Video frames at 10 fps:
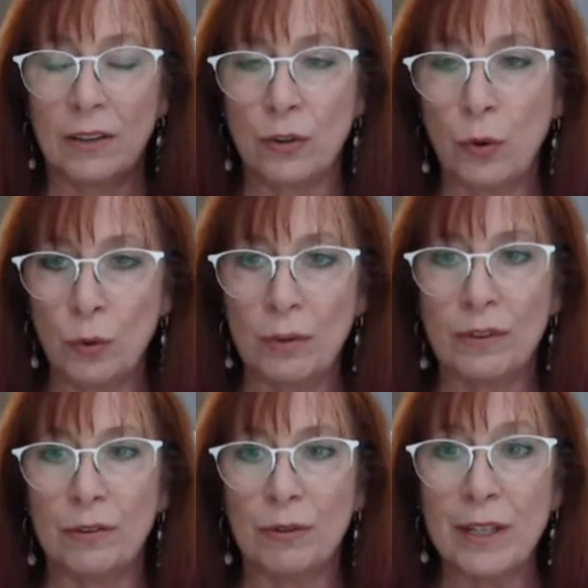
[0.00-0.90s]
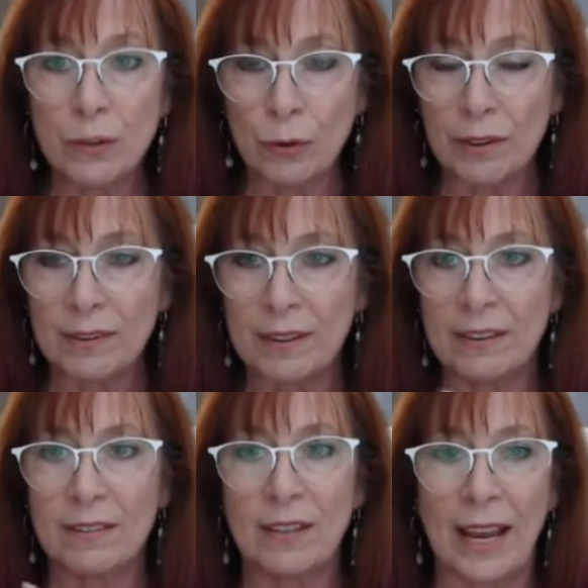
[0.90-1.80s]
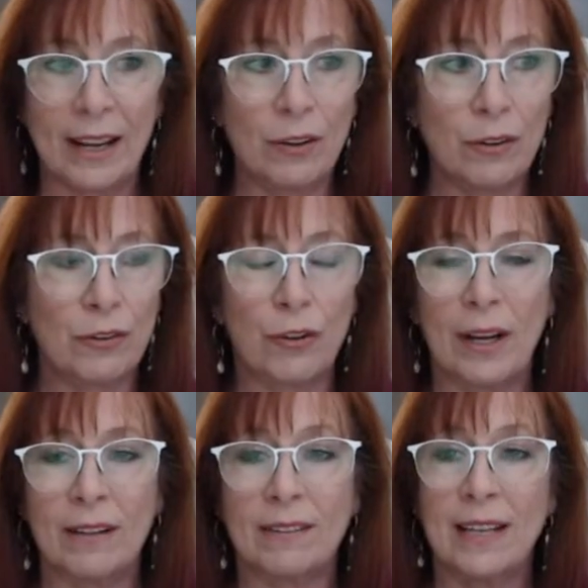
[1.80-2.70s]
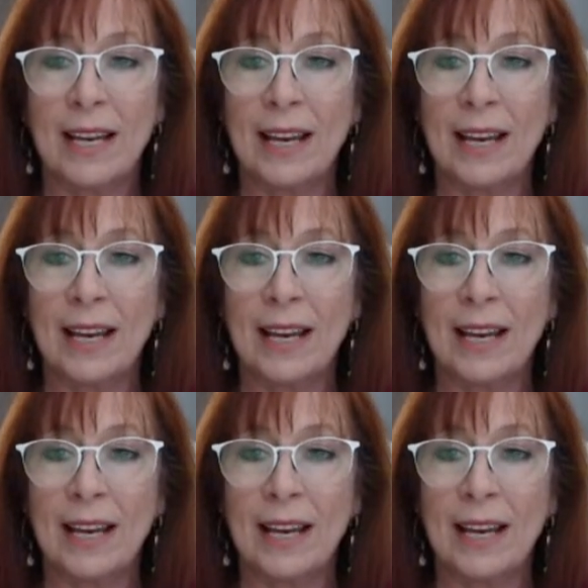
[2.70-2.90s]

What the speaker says: tools and resources to handle stress,